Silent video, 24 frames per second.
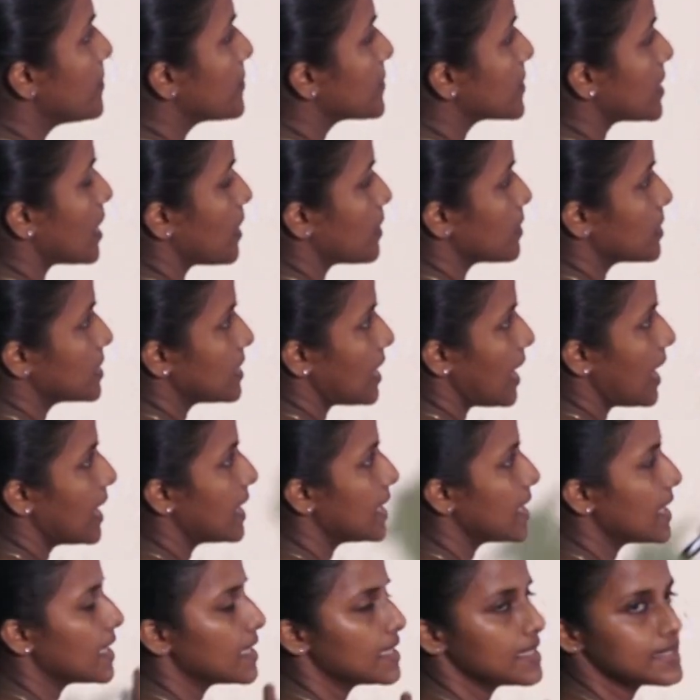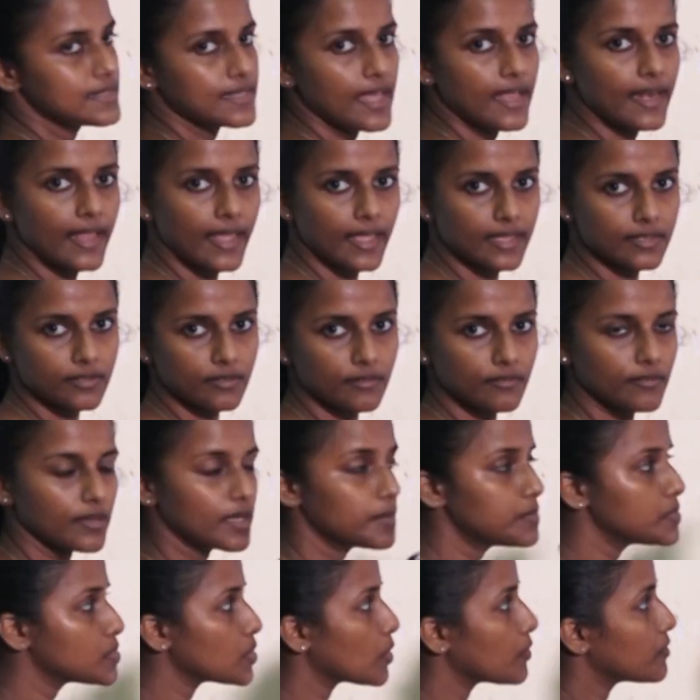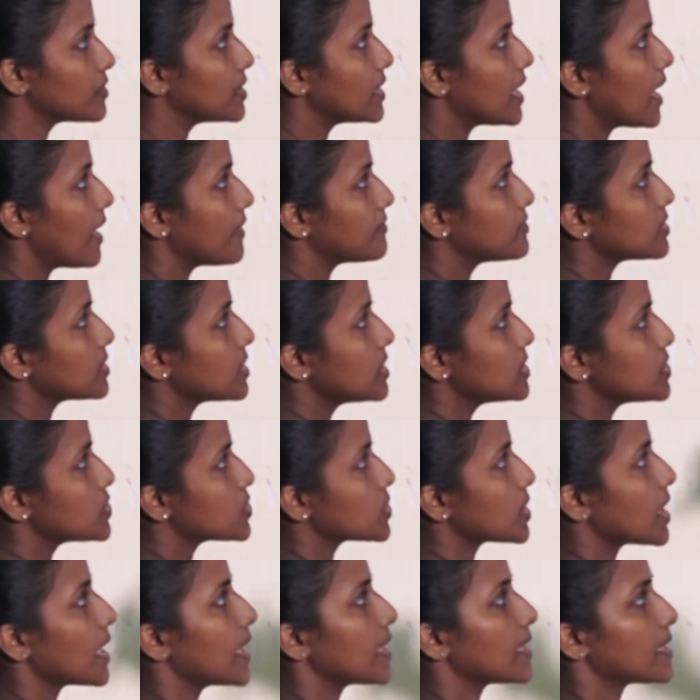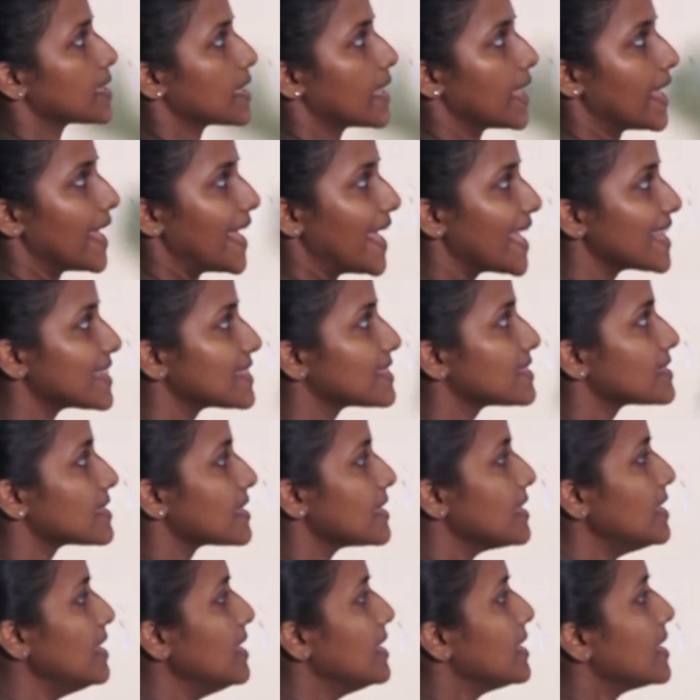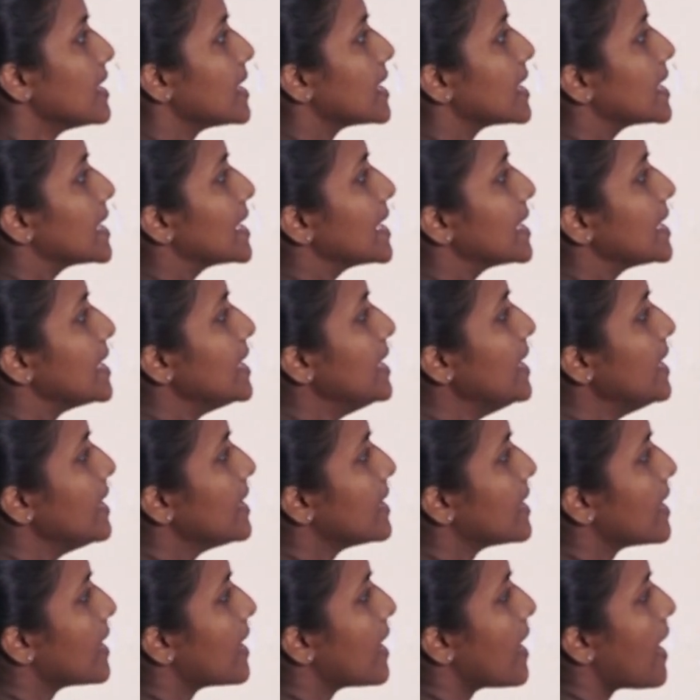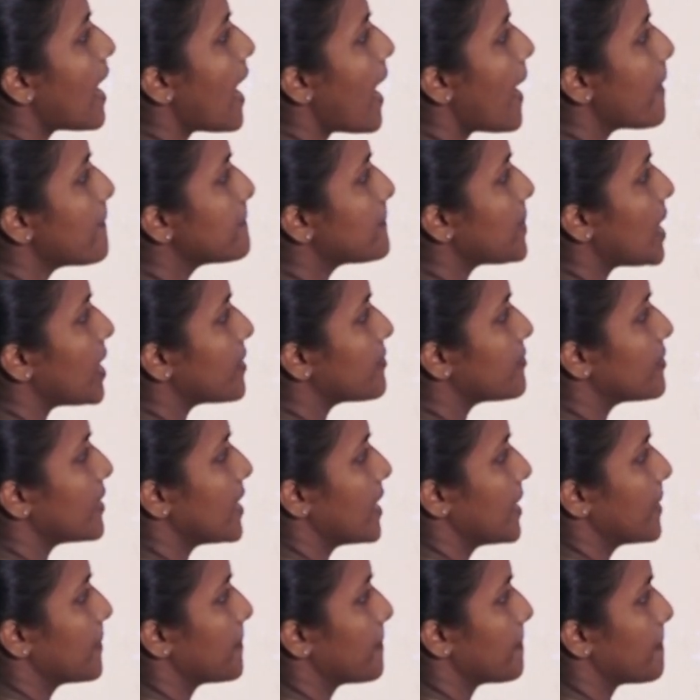Now, aller is an être verb. So, we have to conjugate être in imparfait.